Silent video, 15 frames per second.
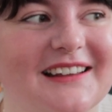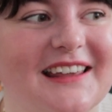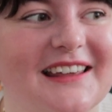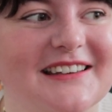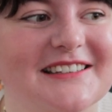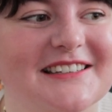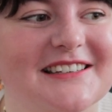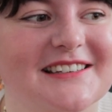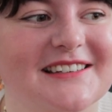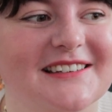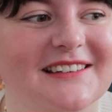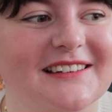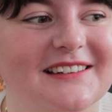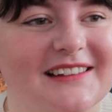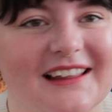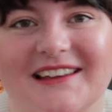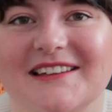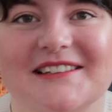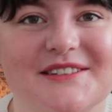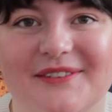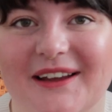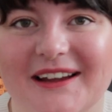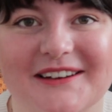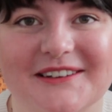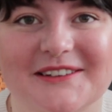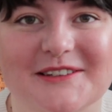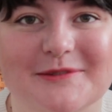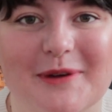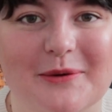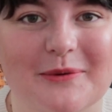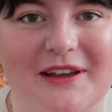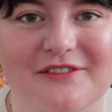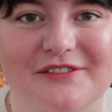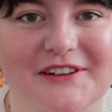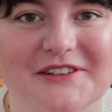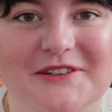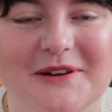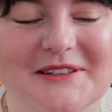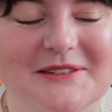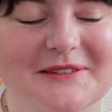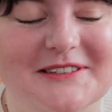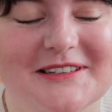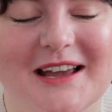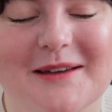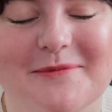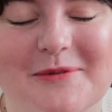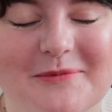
it's fine because my weight fluctuates all the time